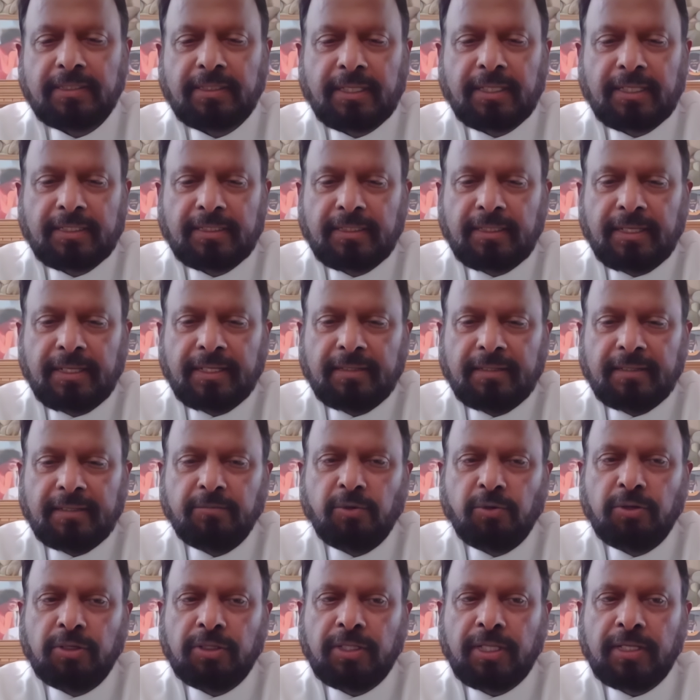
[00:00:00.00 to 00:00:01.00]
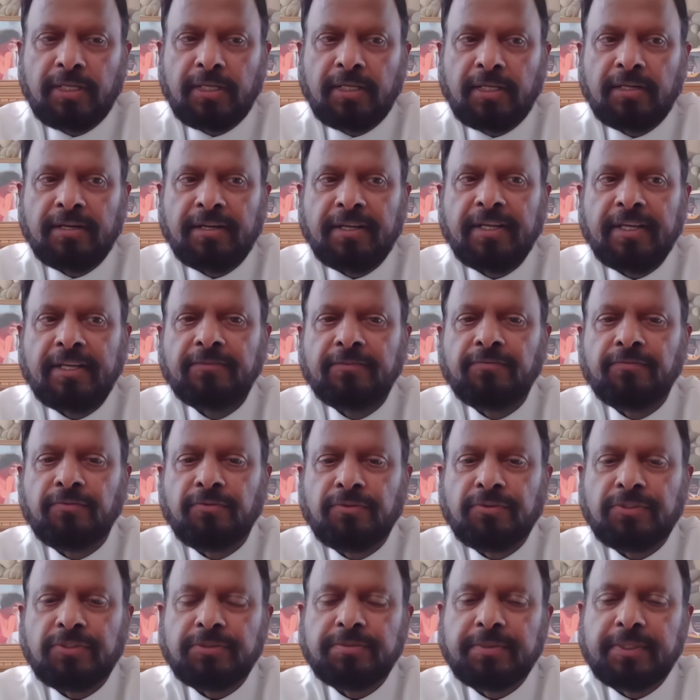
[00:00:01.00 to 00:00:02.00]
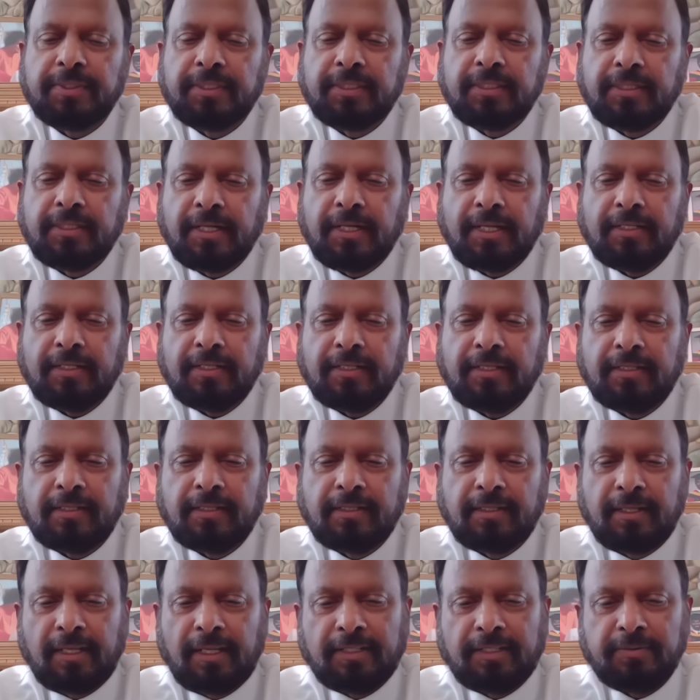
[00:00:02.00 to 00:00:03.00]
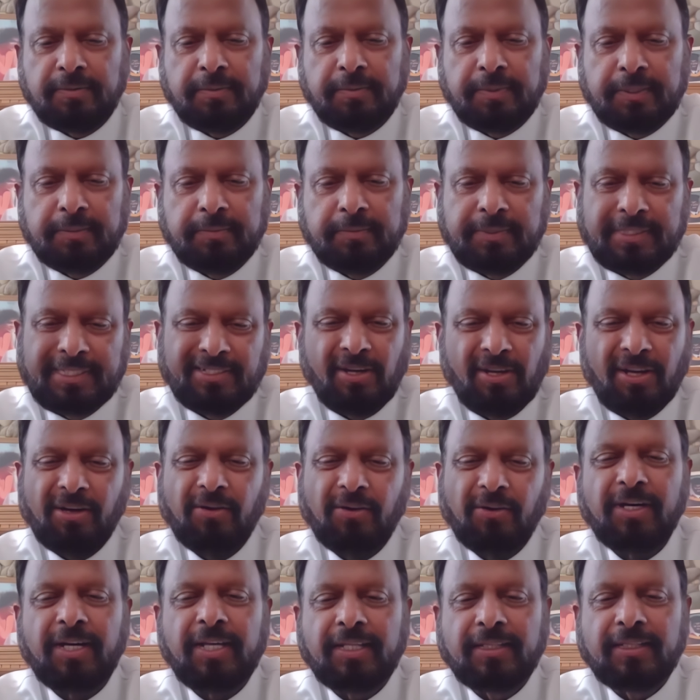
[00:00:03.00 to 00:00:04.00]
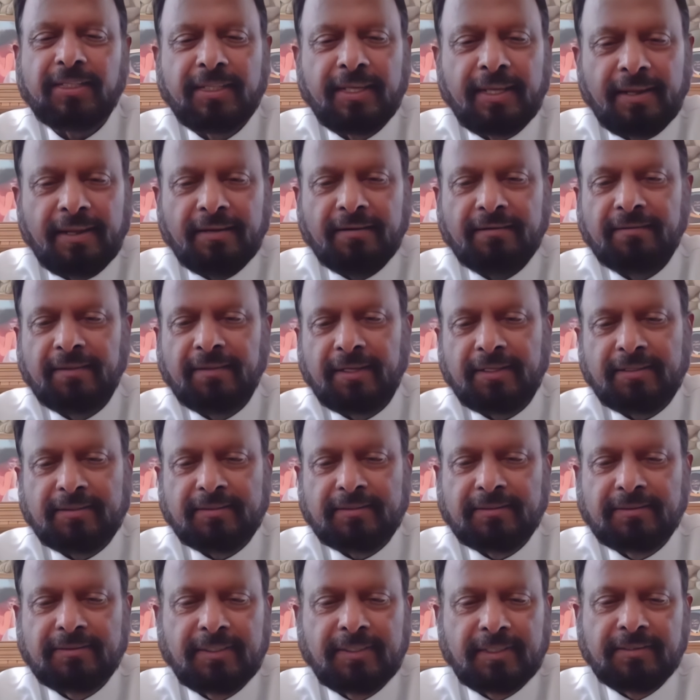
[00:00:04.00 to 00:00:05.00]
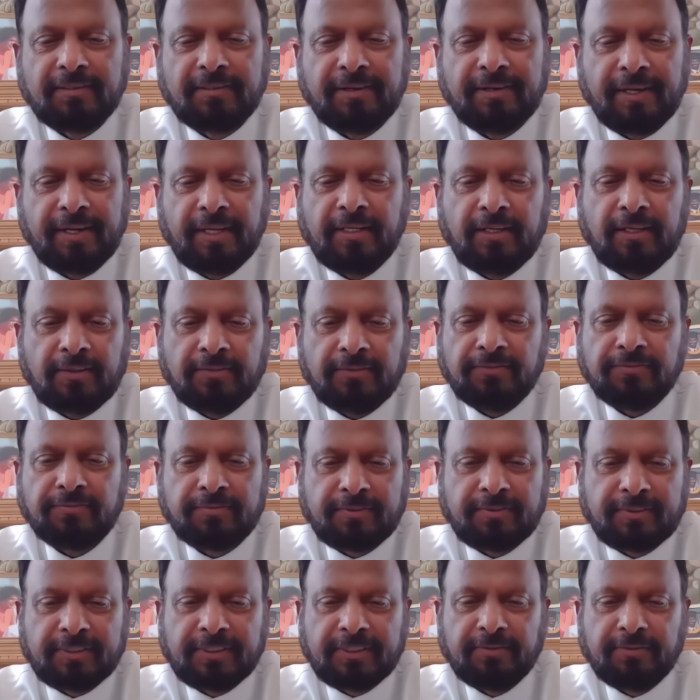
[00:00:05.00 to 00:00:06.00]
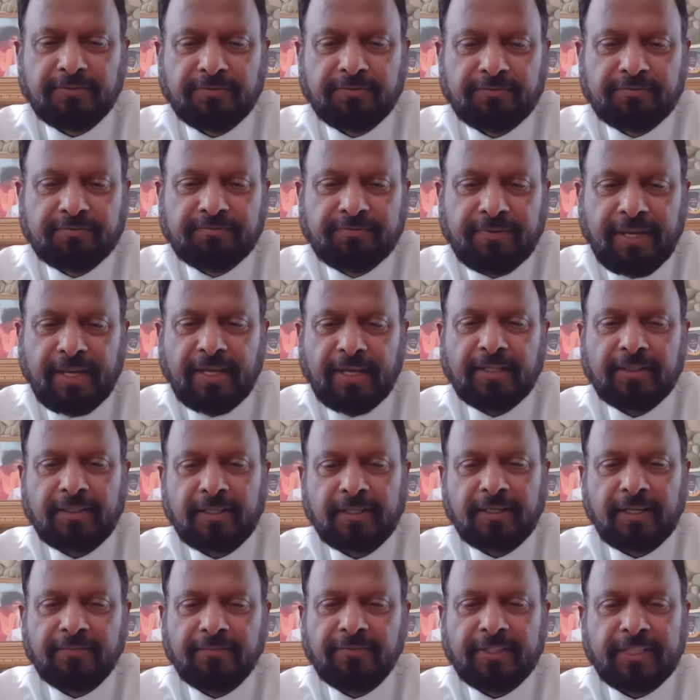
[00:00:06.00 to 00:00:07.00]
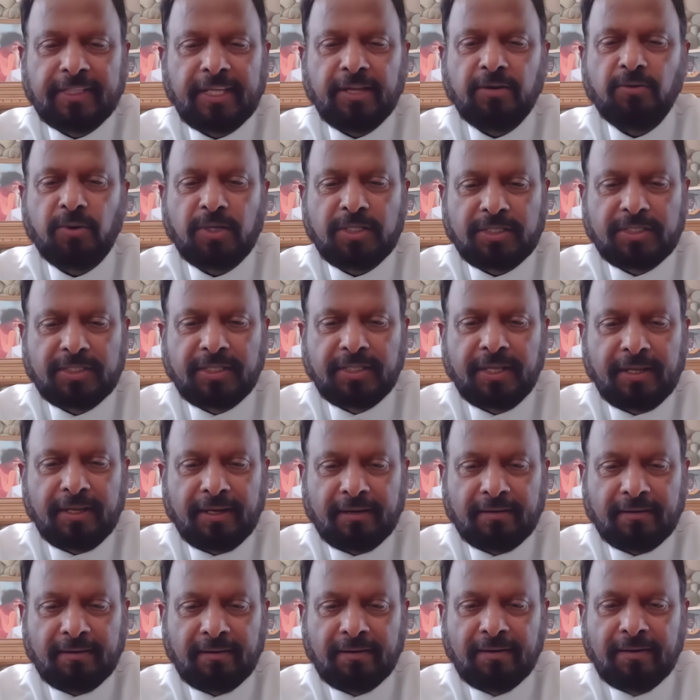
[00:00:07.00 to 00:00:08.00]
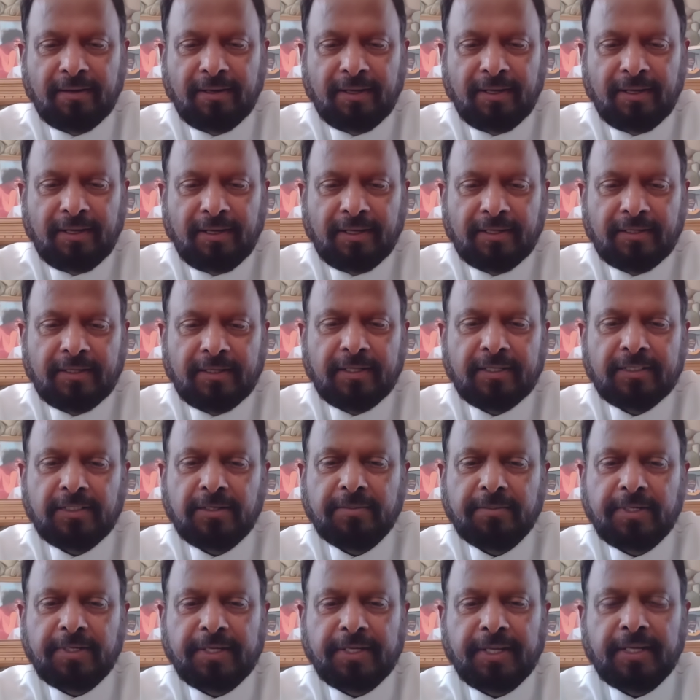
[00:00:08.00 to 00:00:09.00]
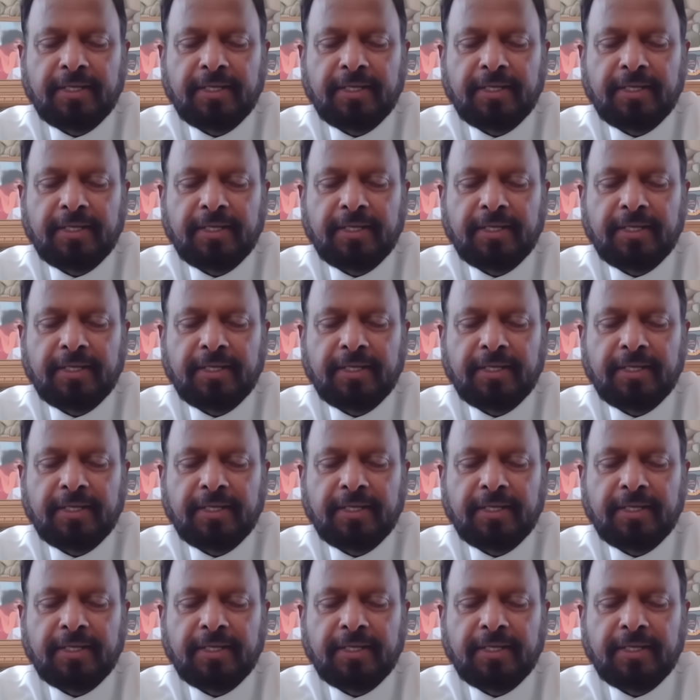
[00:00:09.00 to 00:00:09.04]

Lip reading: it as, like more than a reinforcement rather than transformation, because it's already there, that the grain of the faith and everything was there. It needs to be